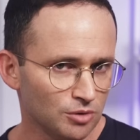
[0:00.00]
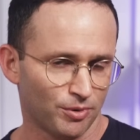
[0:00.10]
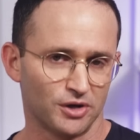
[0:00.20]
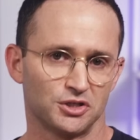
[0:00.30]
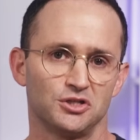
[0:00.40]
new
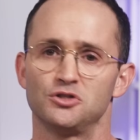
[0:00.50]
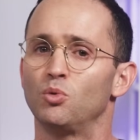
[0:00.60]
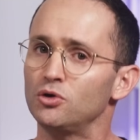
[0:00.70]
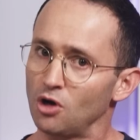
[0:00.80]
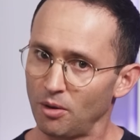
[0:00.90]
processors
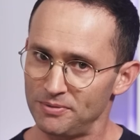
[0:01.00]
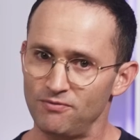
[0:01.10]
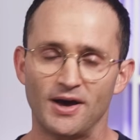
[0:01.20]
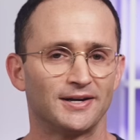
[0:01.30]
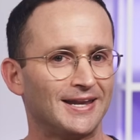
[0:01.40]
will not be
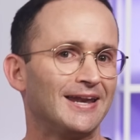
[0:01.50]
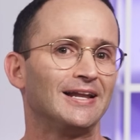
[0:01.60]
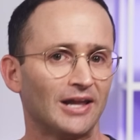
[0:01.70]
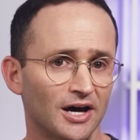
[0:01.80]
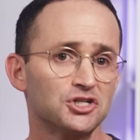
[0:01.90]
found in any
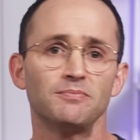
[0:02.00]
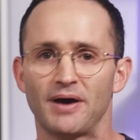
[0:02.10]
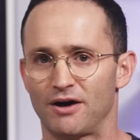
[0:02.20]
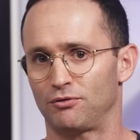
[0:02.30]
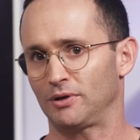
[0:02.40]
large and
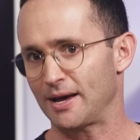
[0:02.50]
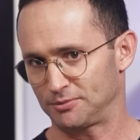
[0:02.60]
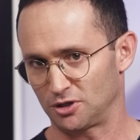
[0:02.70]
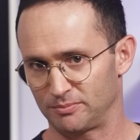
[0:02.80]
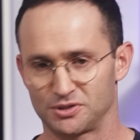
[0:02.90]
powerful
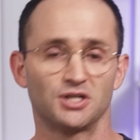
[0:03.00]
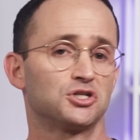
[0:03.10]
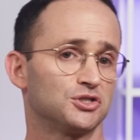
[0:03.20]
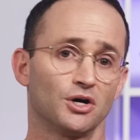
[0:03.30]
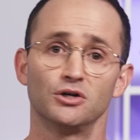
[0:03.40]
laptops, such as